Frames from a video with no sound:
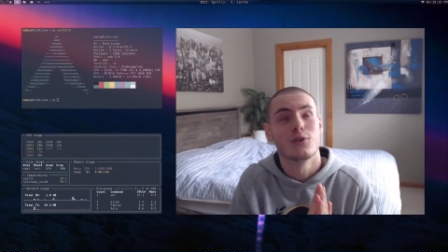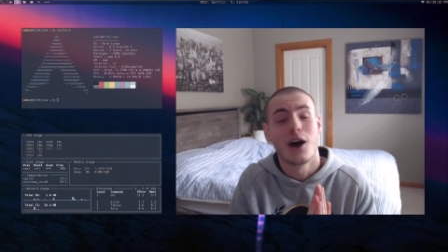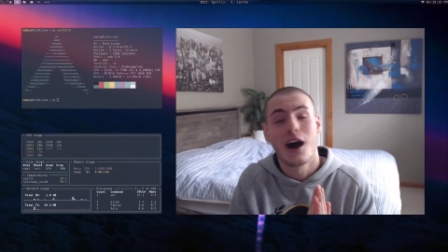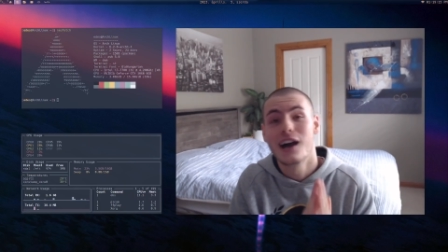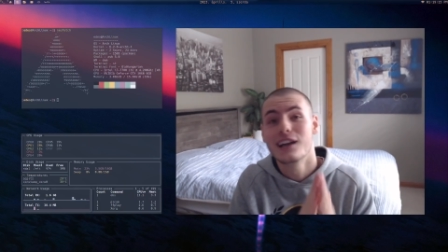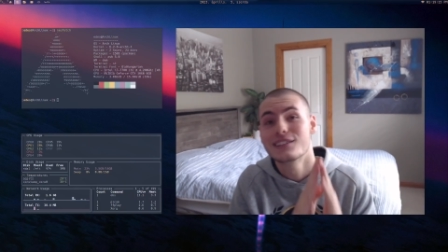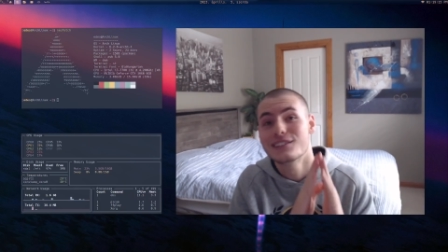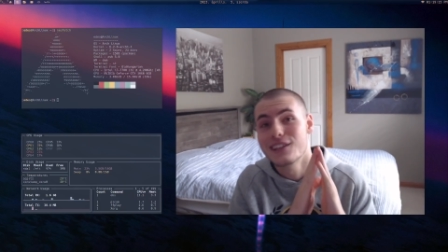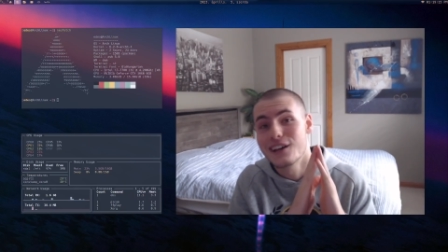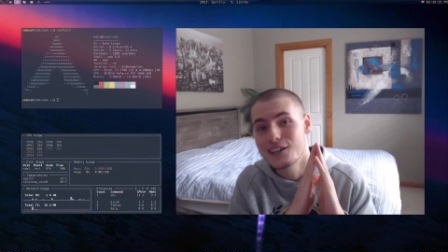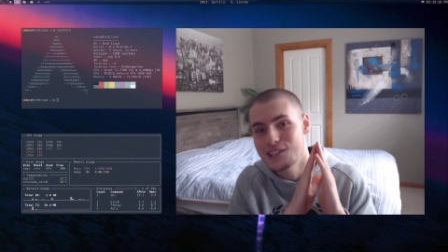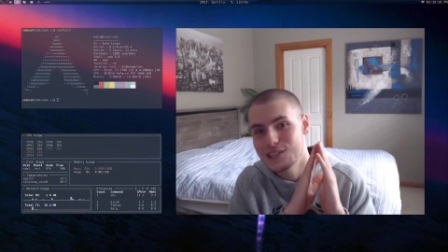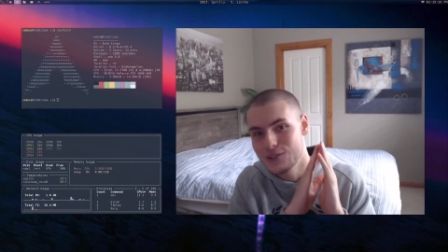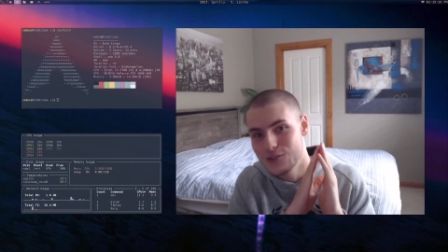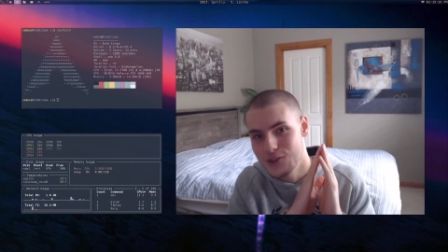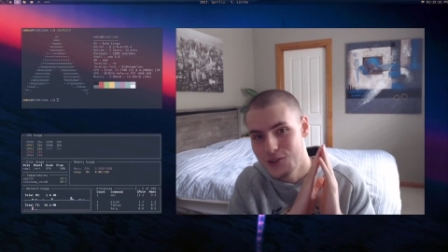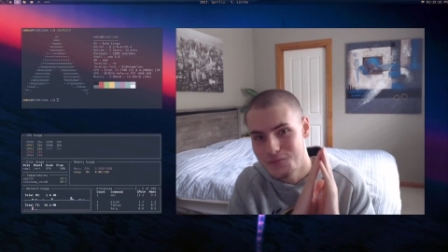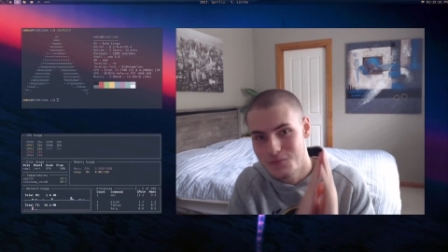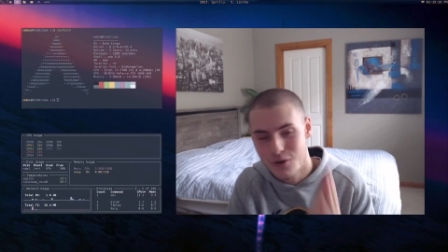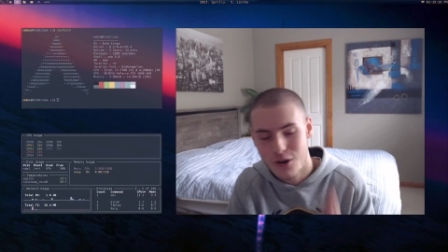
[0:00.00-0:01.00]
I started
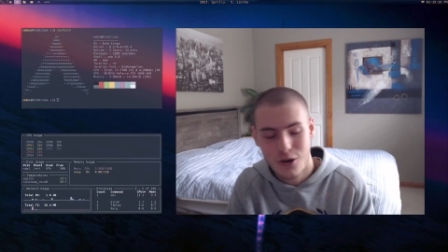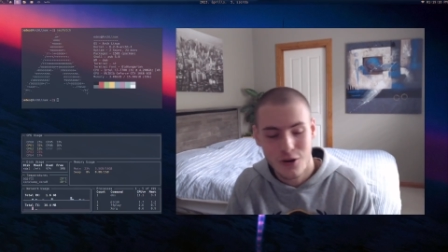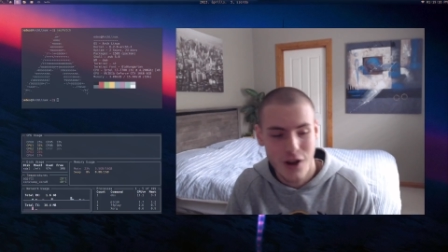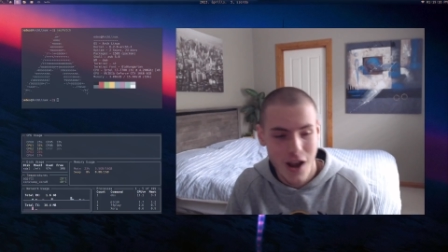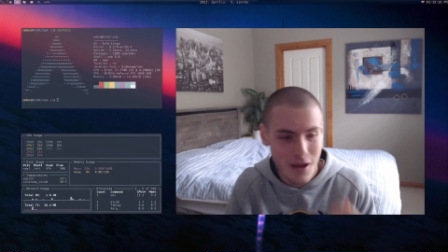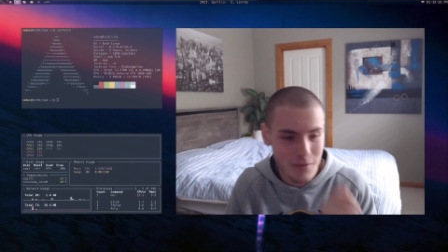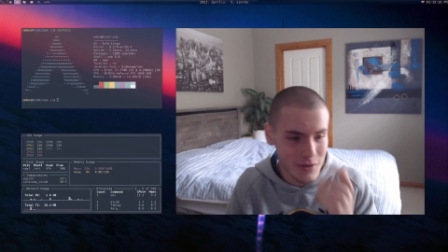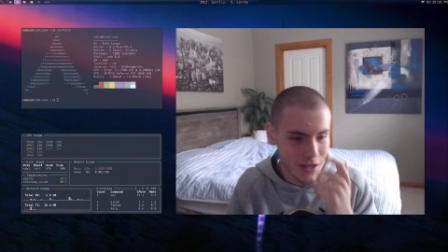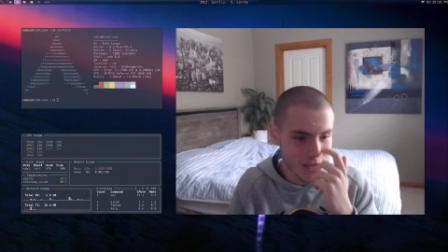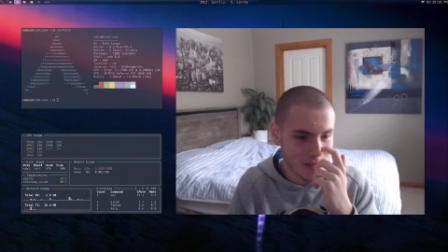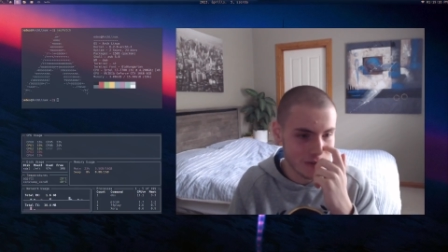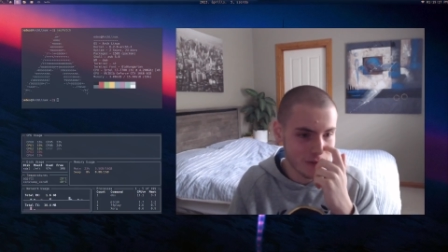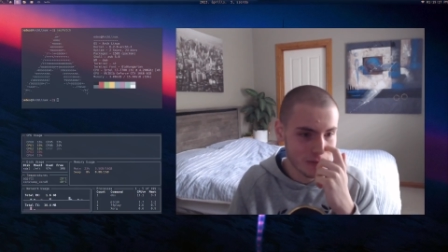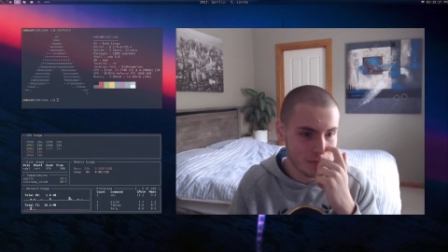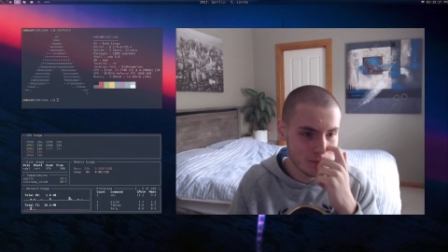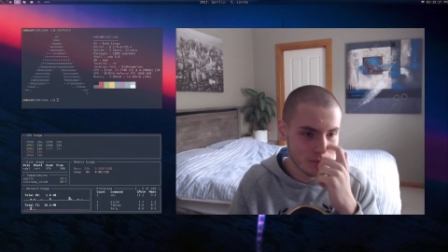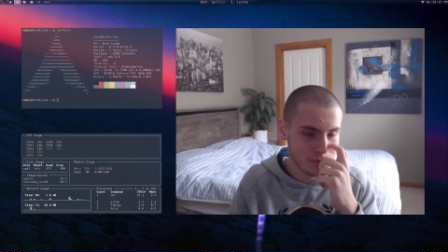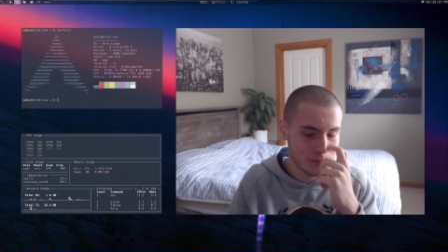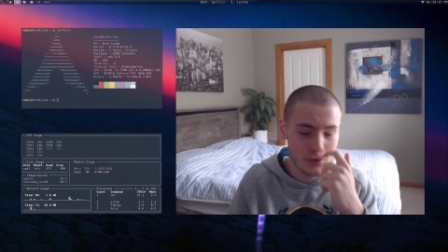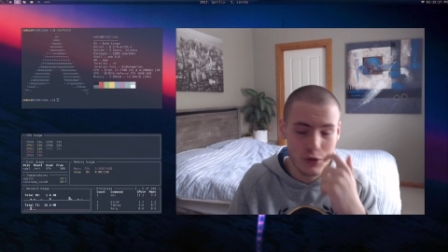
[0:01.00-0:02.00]
learning programming and
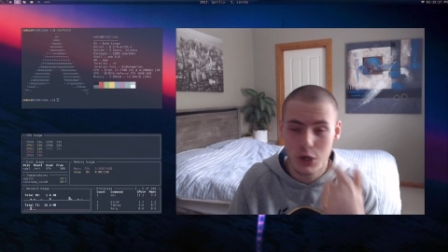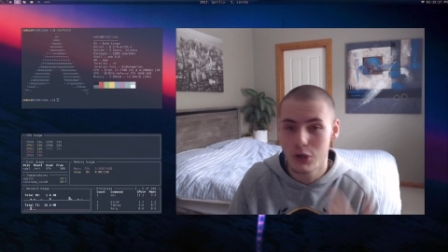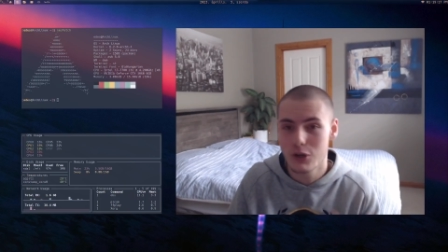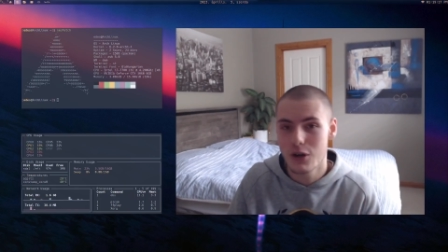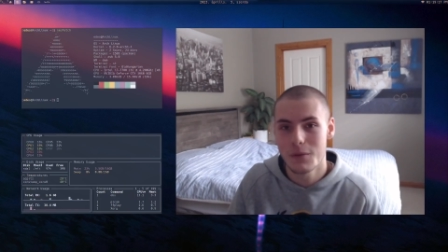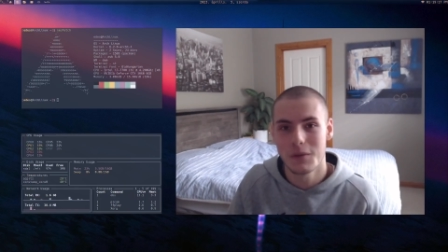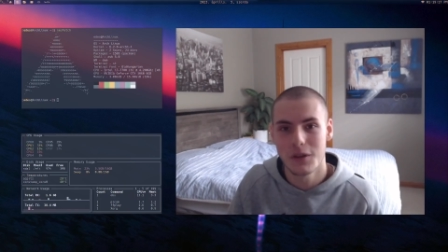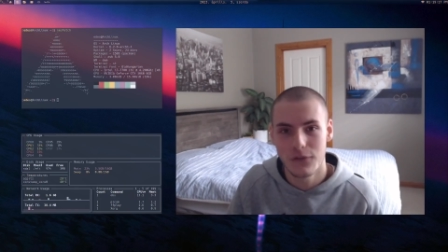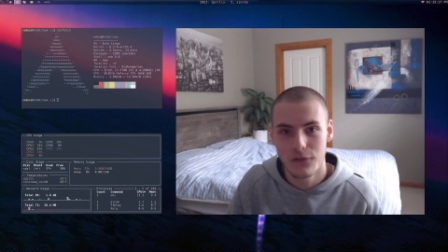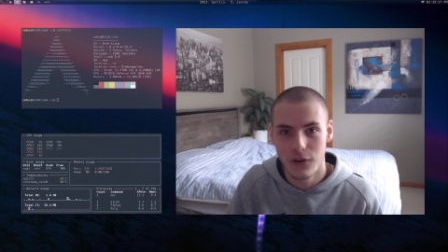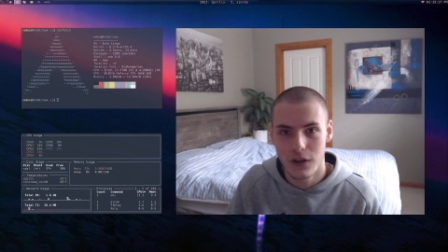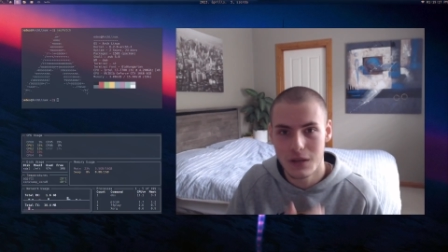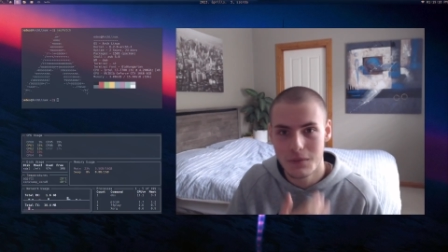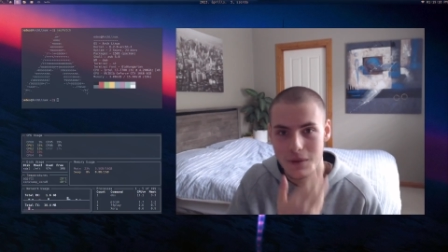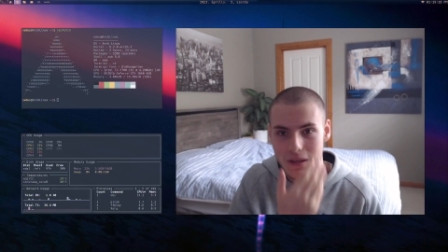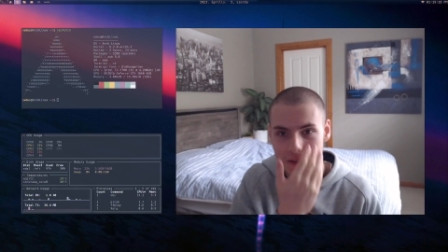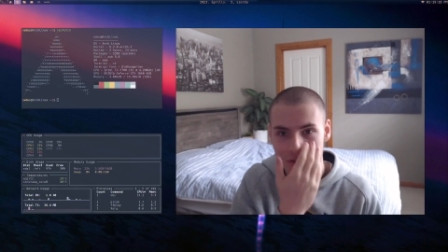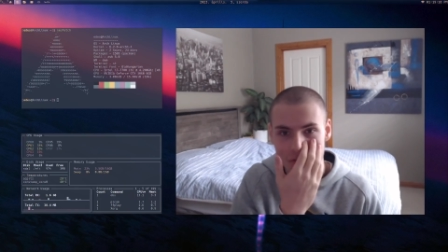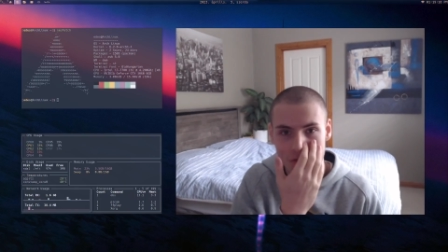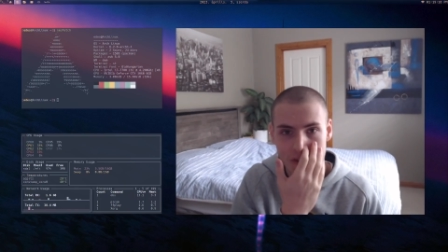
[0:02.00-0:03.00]
programming
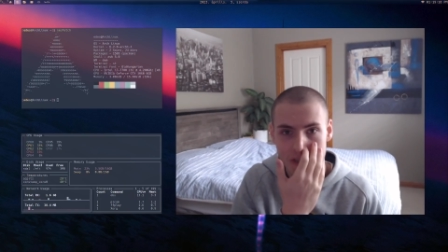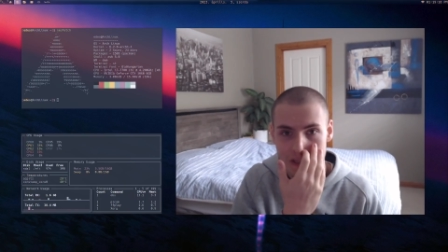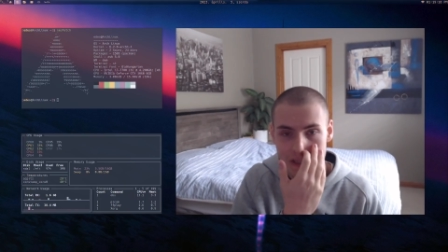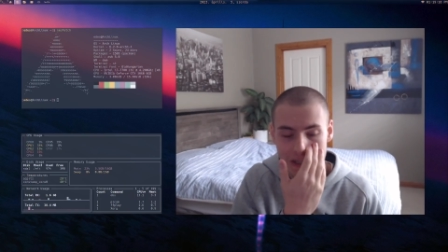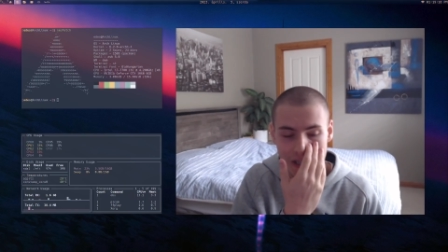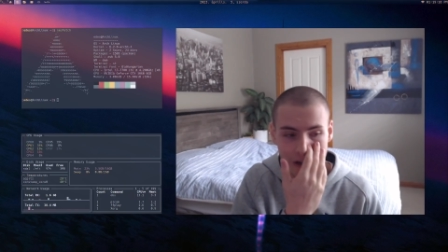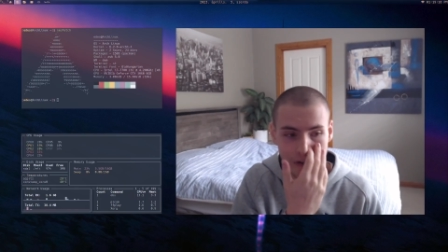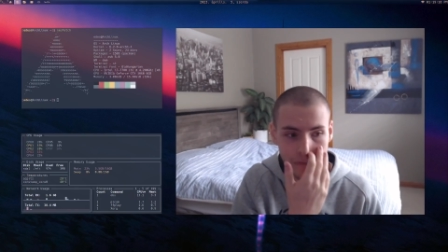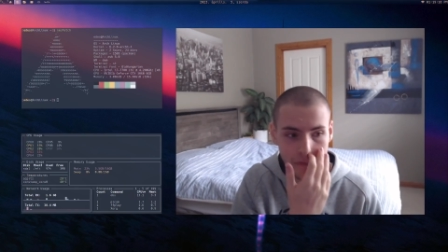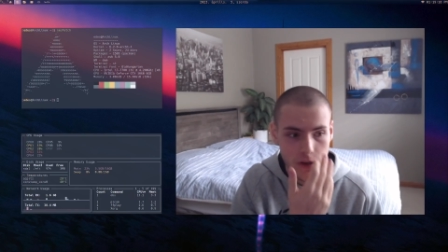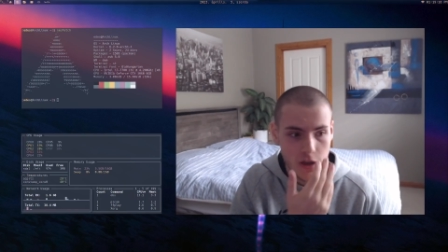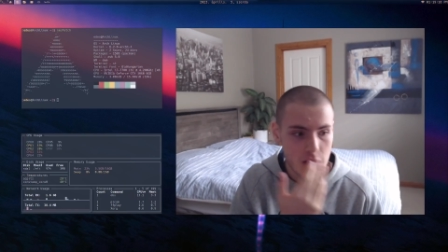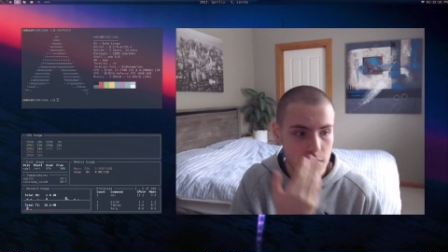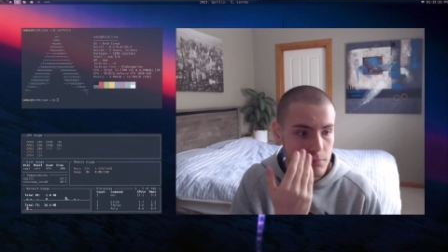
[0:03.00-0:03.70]
fundamentals and stuff